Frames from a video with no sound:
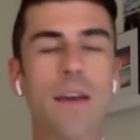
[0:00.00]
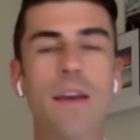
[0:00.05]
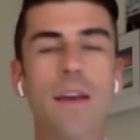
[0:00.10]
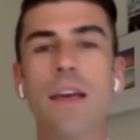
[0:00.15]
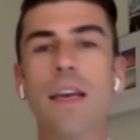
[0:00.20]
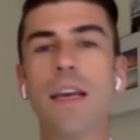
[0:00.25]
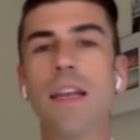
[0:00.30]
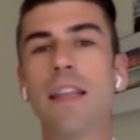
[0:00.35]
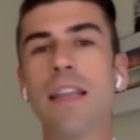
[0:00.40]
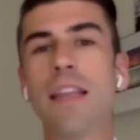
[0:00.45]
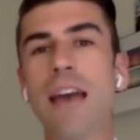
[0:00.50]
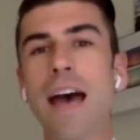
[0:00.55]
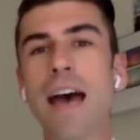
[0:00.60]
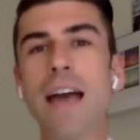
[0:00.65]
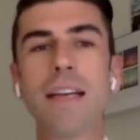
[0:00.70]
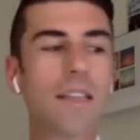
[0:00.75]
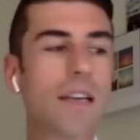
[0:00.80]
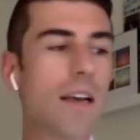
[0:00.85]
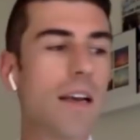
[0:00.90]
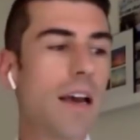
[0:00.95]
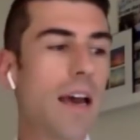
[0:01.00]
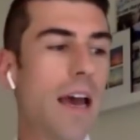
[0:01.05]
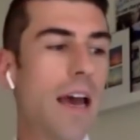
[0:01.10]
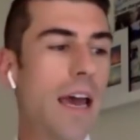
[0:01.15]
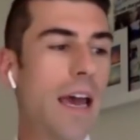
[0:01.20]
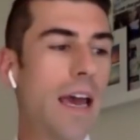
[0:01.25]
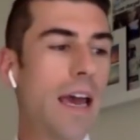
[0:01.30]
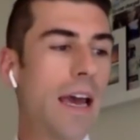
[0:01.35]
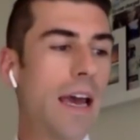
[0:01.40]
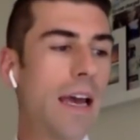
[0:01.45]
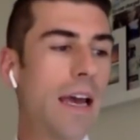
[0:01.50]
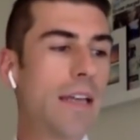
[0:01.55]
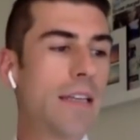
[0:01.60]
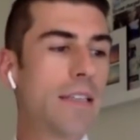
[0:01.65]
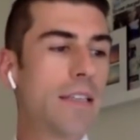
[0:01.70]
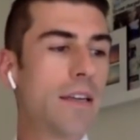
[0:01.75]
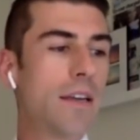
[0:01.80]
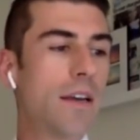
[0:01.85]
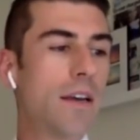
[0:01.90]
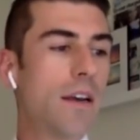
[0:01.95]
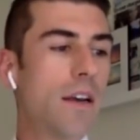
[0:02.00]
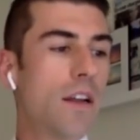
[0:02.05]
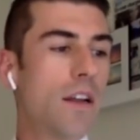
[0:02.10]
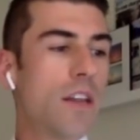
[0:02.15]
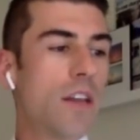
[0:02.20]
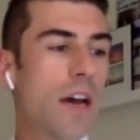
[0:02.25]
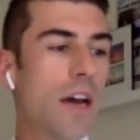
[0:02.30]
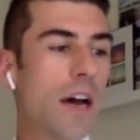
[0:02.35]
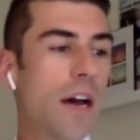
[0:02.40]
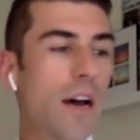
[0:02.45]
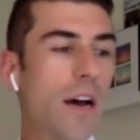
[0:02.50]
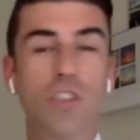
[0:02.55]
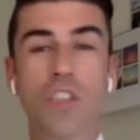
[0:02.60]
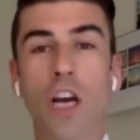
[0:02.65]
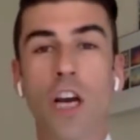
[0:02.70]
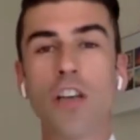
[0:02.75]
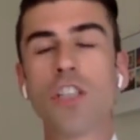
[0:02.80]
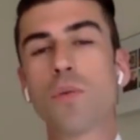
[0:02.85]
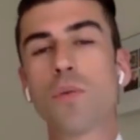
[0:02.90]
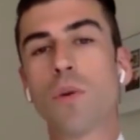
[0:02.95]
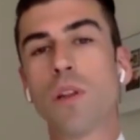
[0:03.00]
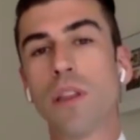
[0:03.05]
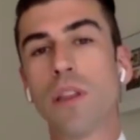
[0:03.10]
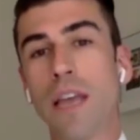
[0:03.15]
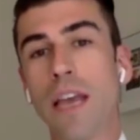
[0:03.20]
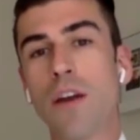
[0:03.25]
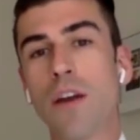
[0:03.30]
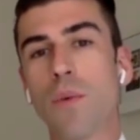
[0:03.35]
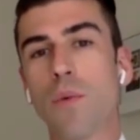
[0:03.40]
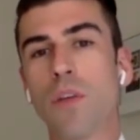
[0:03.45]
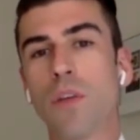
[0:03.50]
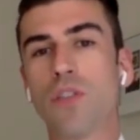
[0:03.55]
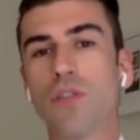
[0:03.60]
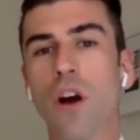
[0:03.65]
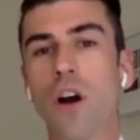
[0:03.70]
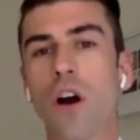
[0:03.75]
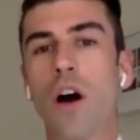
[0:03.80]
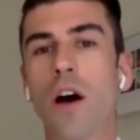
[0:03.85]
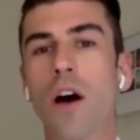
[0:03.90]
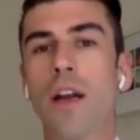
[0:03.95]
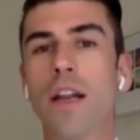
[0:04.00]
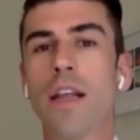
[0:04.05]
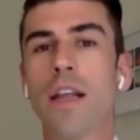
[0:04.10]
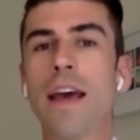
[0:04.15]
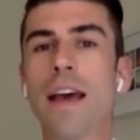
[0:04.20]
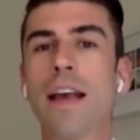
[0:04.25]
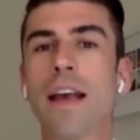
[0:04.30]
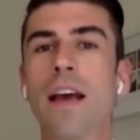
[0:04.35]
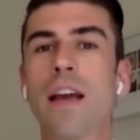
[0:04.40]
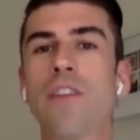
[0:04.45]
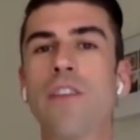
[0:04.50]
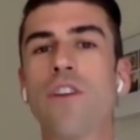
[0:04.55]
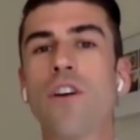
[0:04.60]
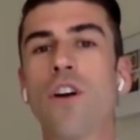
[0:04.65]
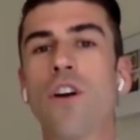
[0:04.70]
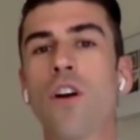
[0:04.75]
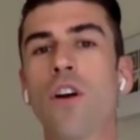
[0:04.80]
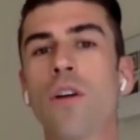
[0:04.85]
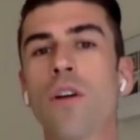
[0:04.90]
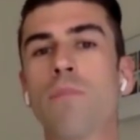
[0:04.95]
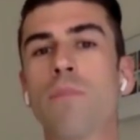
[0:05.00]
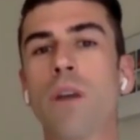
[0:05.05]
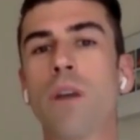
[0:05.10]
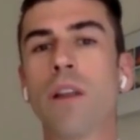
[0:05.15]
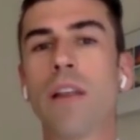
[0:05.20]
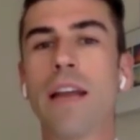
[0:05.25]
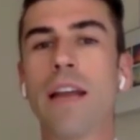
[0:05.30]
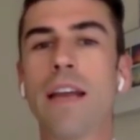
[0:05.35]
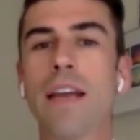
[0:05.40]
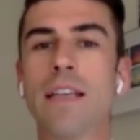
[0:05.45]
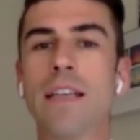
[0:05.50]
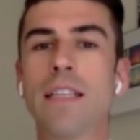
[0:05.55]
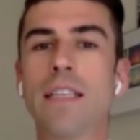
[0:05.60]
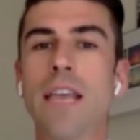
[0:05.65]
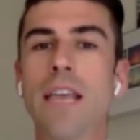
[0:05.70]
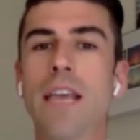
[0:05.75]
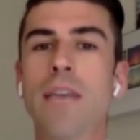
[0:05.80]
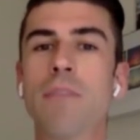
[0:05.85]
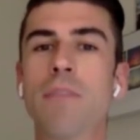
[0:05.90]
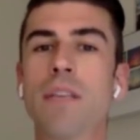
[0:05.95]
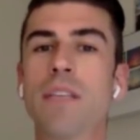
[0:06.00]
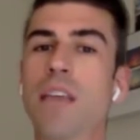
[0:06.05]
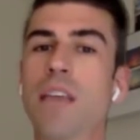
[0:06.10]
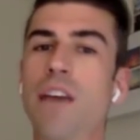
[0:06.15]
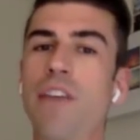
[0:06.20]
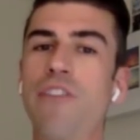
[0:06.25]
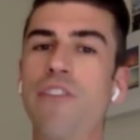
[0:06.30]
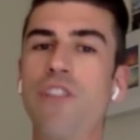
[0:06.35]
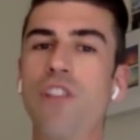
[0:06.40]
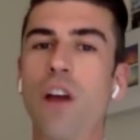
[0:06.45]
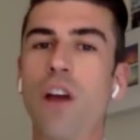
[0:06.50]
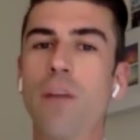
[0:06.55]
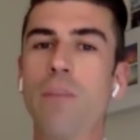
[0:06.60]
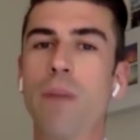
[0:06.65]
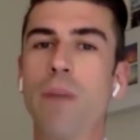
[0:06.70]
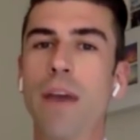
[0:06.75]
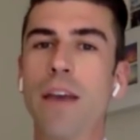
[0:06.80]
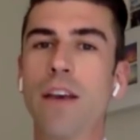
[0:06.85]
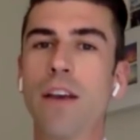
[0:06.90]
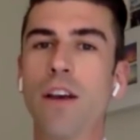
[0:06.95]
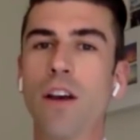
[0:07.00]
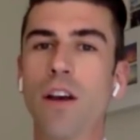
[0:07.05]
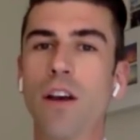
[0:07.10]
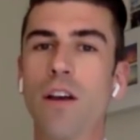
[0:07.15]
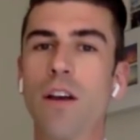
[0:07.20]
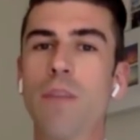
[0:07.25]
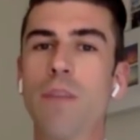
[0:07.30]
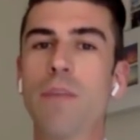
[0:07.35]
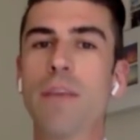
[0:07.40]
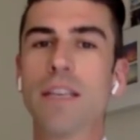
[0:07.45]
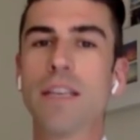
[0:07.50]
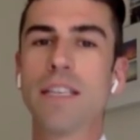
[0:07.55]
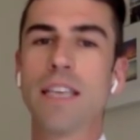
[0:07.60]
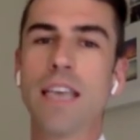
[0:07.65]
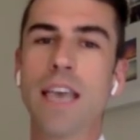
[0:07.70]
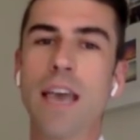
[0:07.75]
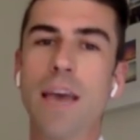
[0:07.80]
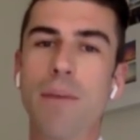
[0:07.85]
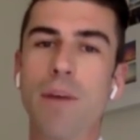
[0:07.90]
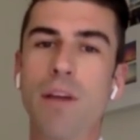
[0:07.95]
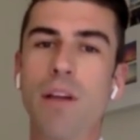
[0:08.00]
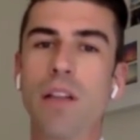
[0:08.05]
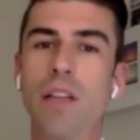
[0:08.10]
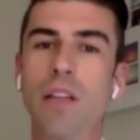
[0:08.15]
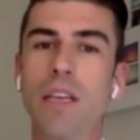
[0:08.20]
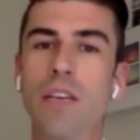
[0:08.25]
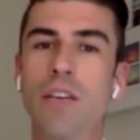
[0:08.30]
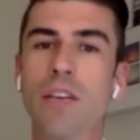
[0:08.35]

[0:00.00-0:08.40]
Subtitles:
in that, and the charges were later withdrawn, and that kind of earned Barletta his name, the Teflon Biker, because he kept a clean